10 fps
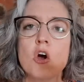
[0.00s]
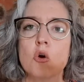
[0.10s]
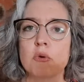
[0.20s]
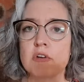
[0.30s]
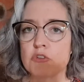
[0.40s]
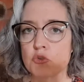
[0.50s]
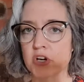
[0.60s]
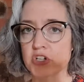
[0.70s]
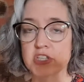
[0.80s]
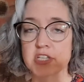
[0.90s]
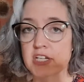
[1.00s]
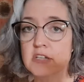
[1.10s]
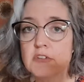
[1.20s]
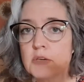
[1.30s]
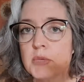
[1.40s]
or whatever direction this
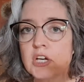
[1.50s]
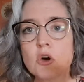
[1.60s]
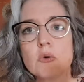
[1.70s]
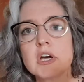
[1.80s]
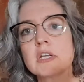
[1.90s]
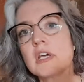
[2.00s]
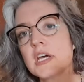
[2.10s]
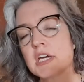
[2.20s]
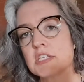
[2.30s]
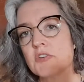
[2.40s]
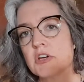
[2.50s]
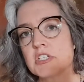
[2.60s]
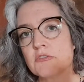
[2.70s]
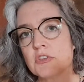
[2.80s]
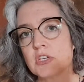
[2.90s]
activity may go in is very
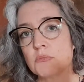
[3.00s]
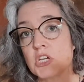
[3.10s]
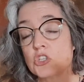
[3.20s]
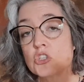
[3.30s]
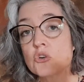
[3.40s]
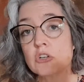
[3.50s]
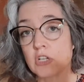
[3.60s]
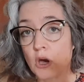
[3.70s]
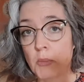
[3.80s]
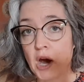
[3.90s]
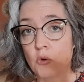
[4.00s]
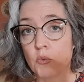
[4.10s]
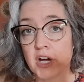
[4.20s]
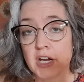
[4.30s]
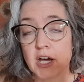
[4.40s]
different than being certain about
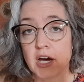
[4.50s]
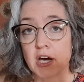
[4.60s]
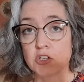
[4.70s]
what uh,